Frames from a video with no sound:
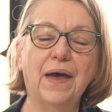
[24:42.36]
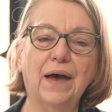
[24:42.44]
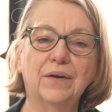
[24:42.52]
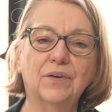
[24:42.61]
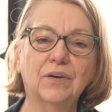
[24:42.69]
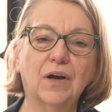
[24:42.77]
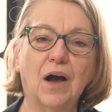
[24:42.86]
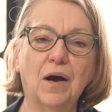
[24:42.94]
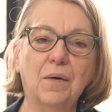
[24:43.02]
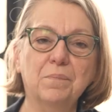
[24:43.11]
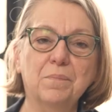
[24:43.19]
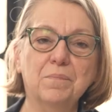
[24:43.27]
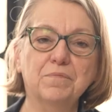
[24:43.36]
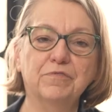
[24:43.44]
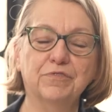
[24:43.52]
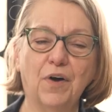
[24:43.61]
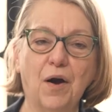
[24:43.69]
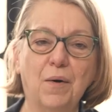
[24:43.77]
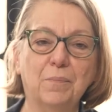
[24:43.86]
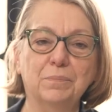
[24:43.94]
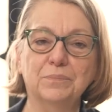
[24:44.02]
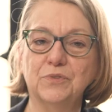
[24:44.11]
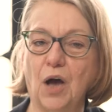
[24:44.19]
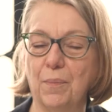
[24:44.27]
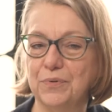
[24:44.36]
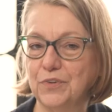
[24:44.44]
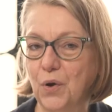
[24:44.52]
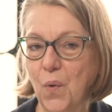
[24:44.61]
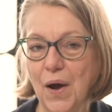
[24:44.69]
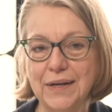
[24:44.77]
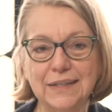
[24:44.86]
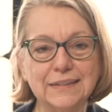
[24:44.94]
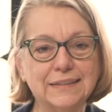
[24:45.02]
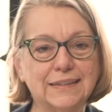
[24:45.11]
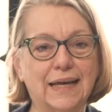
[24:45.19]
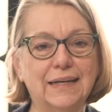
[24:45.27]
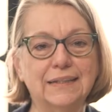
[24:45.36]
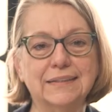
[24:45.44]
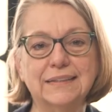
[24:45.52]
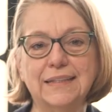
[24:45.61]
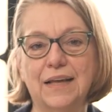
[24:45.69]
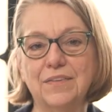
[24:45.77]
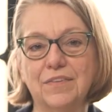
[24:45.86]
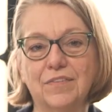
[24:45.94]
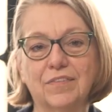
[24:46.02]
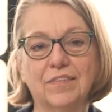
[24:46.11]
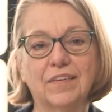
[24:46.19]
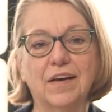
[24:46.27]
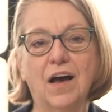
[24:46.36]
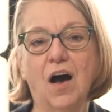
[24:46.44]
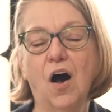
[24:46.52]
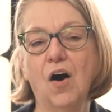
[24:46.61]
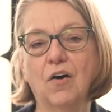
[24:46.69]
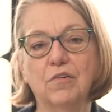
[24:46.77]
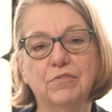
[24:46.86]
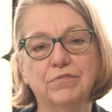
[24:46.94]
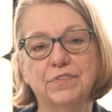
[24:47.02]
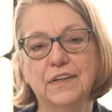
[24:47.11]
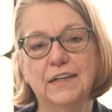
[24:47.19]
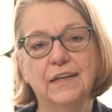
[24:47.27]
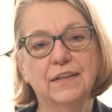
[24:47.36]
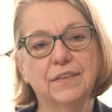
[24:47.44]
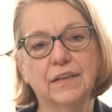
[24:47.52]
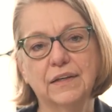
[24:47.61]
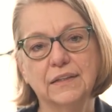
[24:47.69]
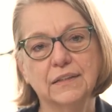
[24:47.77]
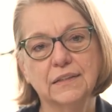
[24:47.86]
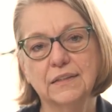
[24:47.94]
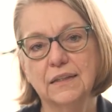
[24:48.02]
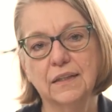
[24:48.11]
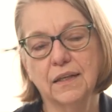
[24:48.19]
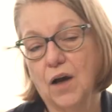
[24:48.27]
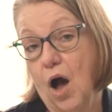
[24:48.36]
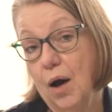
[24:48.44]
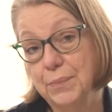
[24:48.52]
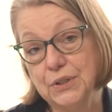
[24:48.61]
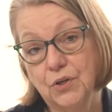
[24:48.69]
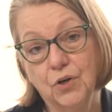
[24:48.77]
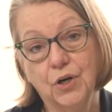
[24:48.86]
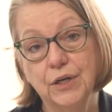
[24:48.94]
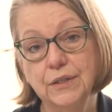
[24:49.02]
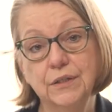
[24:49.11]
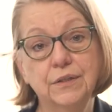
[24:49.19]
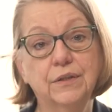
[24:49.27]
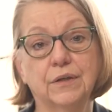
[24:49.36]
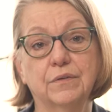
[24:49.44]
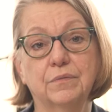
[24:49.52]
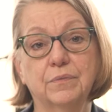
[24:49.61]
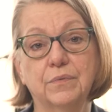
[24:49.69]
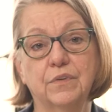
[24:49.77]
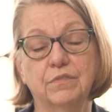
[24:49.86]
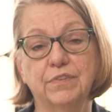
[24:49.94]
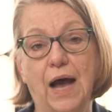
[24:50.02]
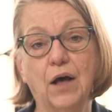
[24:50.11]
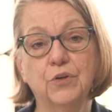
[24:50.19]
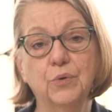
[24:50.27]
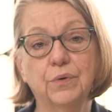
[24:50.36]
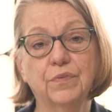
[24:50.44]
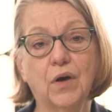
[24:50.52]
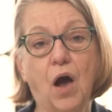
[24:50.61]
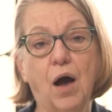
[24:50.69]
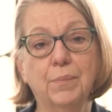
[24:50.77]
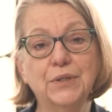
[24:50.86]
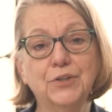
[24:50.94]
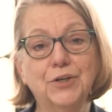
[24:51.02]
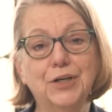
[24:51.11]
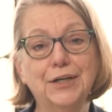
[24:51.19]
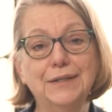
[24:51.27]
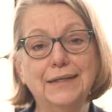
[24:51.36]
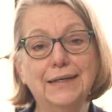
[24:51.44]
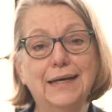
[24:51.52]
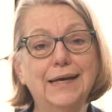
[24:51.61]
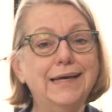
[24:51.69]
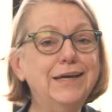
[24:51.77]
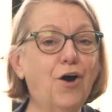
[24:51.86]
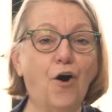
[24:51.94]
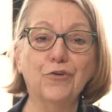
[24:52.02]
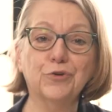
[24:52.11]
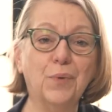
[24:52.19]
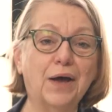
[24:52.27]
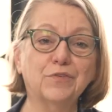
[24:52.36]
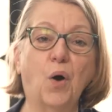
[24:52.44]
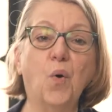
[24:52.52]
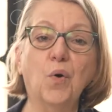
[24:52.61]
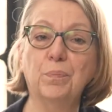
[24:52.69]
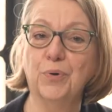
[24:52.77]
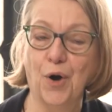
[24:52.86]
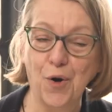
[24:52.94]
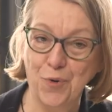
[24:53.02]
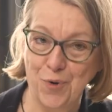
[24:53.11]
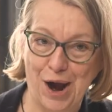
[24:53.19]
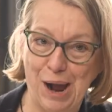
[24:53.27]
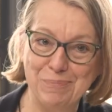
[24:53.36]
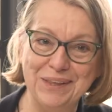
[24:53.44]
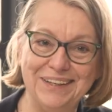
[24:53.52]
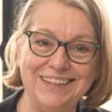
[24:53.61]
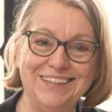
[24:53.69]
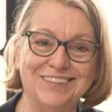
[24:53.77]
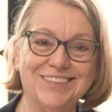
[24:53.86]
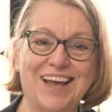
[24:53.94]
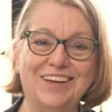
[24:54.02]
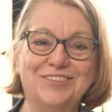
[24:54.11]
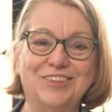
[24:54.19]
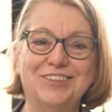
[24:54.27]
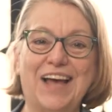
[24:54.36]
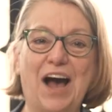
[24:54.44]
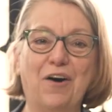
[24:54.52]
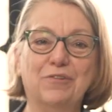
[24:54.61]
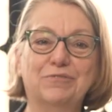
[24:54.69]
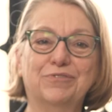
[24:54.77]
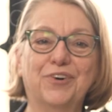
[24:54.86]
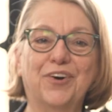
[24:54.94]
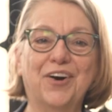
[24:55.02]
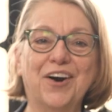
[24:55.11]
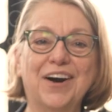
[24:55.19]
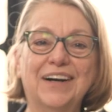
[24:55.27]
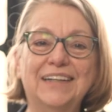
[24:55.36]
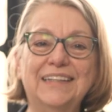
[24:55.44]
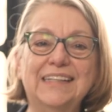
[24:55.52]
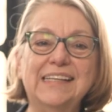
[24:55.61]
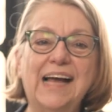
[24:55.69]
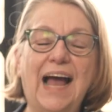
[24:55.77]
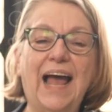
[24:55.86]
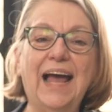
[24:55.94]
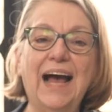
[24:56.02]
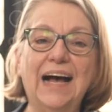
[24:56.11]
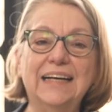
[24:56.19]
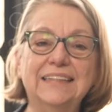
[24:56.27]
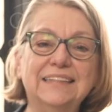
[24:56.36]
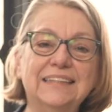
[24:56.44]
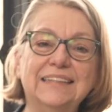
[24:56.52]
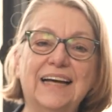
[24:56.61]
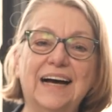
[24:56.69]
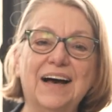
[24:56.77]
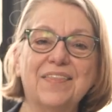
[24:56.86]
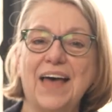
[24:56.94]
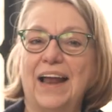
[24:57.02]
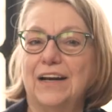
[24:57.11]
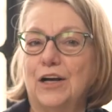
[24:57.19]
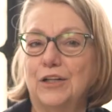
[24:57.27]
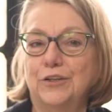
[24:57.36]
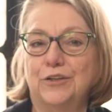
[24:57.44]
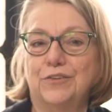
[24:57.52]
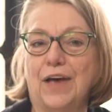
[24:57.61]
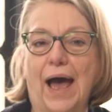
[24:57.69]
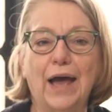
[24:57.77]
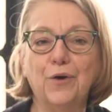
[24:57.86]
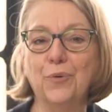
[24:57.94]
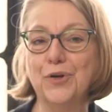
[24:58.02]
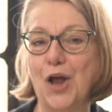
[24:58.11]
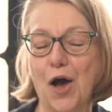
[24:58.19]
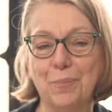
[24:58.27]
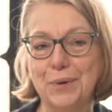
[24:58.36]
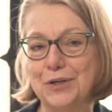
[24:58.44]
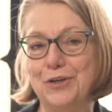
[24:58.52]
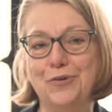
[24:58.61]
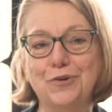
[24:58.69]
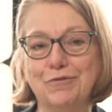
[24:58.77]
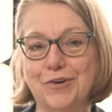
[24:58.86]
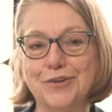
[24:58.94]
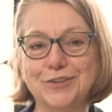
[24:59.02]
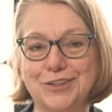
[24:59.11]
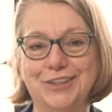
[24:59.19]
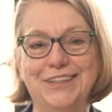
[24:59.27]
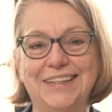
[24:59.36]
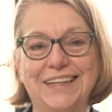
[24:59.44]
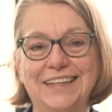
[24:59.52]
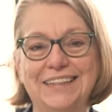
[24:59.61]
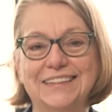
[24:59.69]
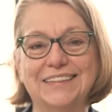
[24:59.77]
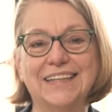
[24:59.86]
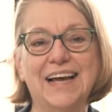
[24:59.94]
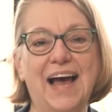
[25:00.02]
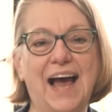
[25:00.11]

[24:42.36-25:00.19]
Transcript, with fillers: that come from Thomas Aquinas and a sense of the the common good, the, the value of the common good. He also has a whole program that he sketches out for her, and uh, that includes agronomic universities